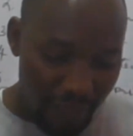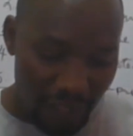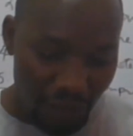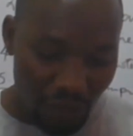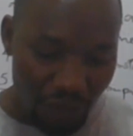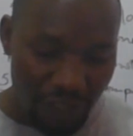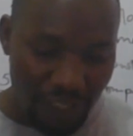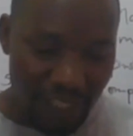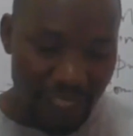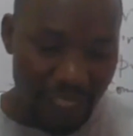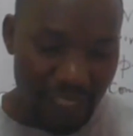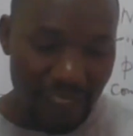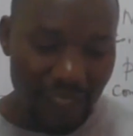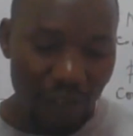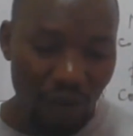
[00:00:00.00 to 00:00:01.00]
They are so
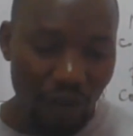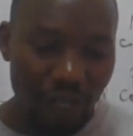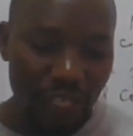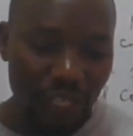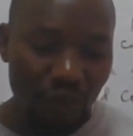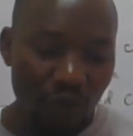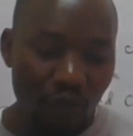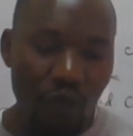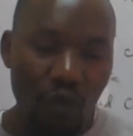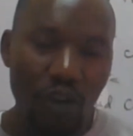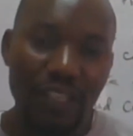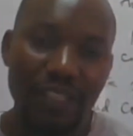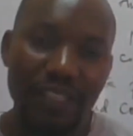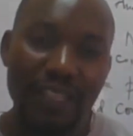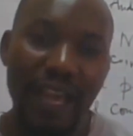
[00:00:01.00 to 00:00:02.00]
strict, they only do
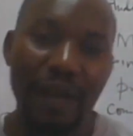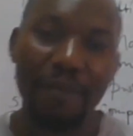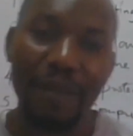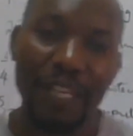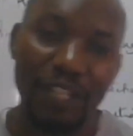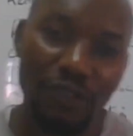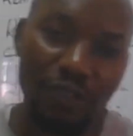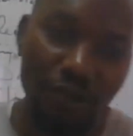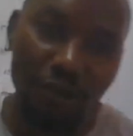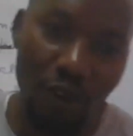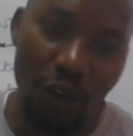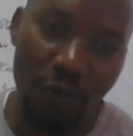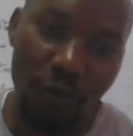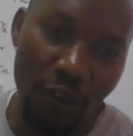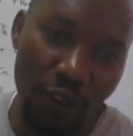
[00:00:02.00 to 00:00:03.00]
what they are meant to do
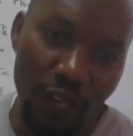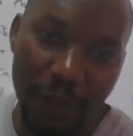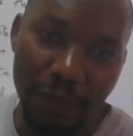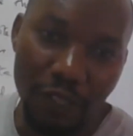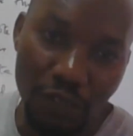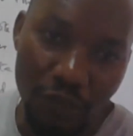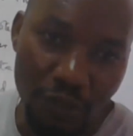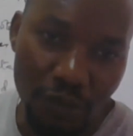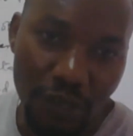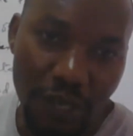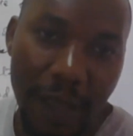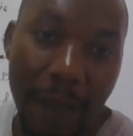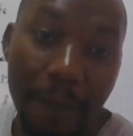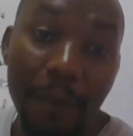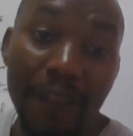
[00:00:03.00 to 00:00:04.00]
or programmed to
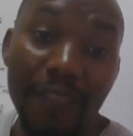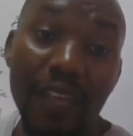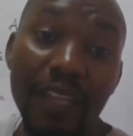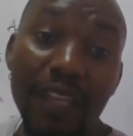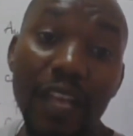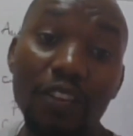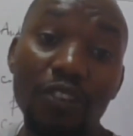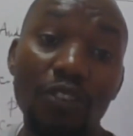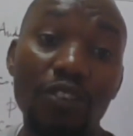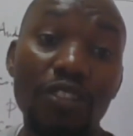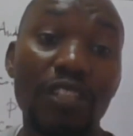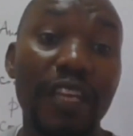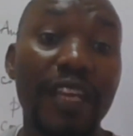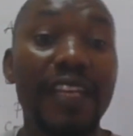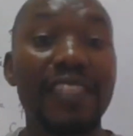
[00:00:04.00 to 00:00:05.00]
do, but they
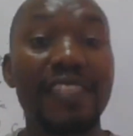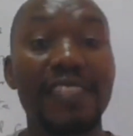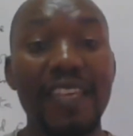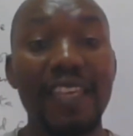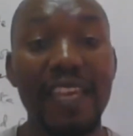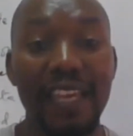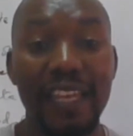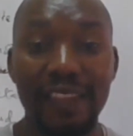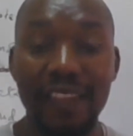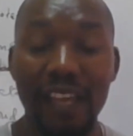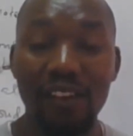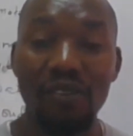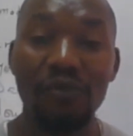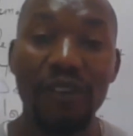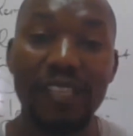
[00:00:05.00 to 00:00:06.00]
cannot extend. They
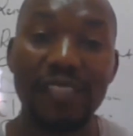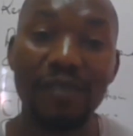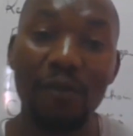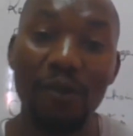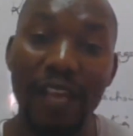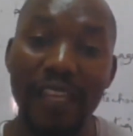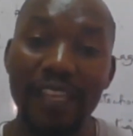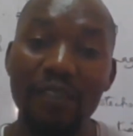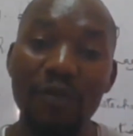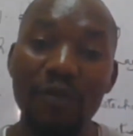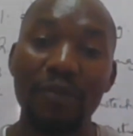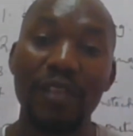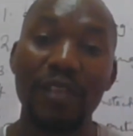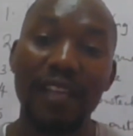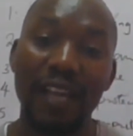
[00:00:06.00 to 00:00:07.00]
are not flexible like
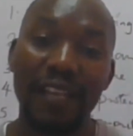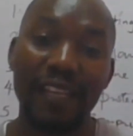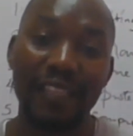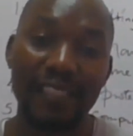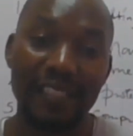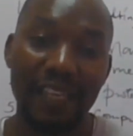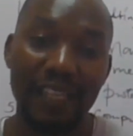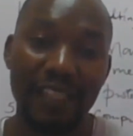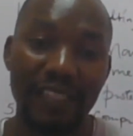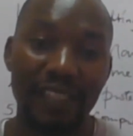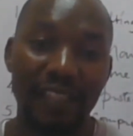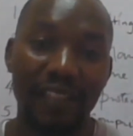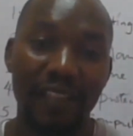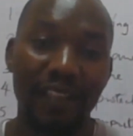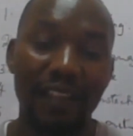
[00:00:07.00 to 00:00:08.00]
human beings and extend.
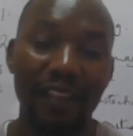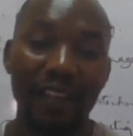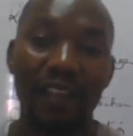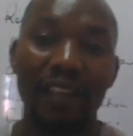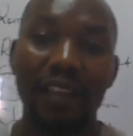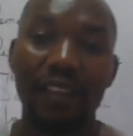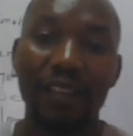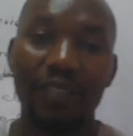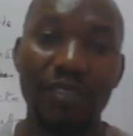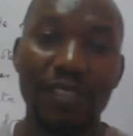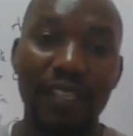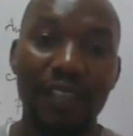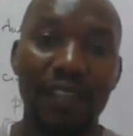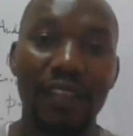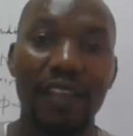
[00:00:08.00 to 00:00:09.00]
You
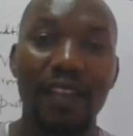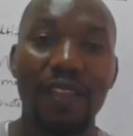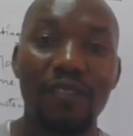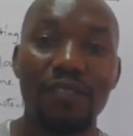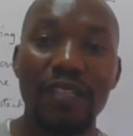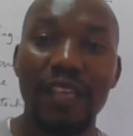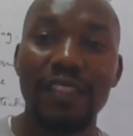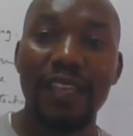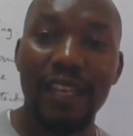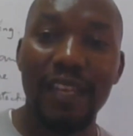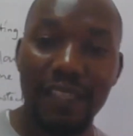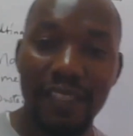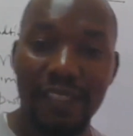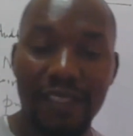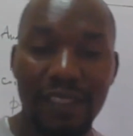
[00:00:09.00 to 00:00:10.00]
see, those are
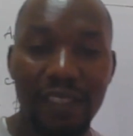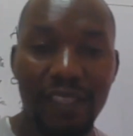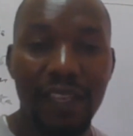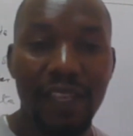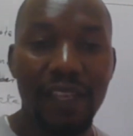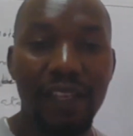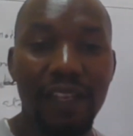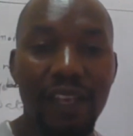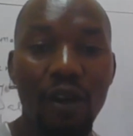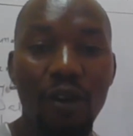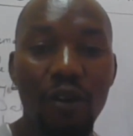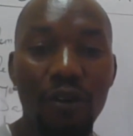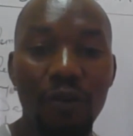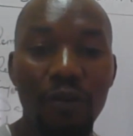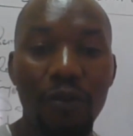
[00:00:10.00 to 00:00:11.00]
challenges.
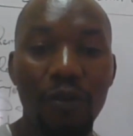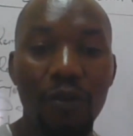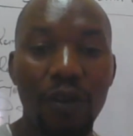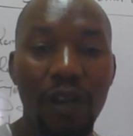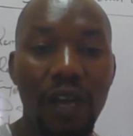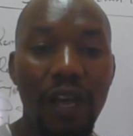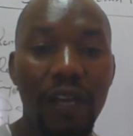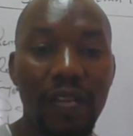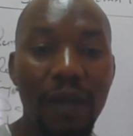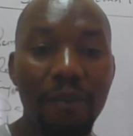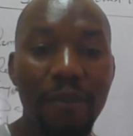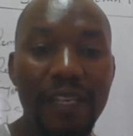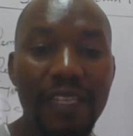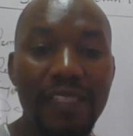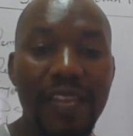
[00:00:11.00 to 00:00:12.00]
Now,
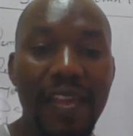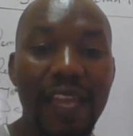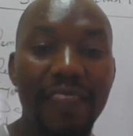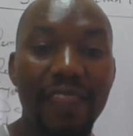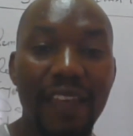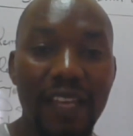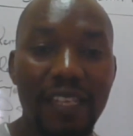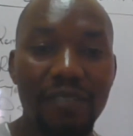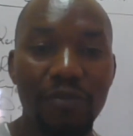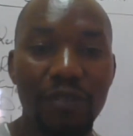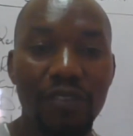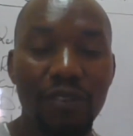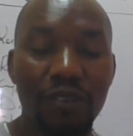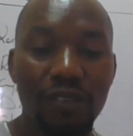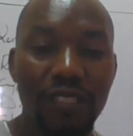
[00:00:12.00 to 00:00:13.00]
companies like that
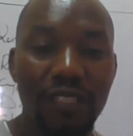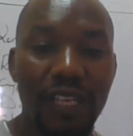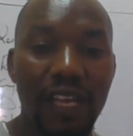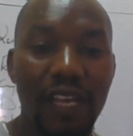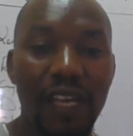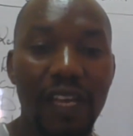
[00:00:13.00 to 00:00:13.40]
because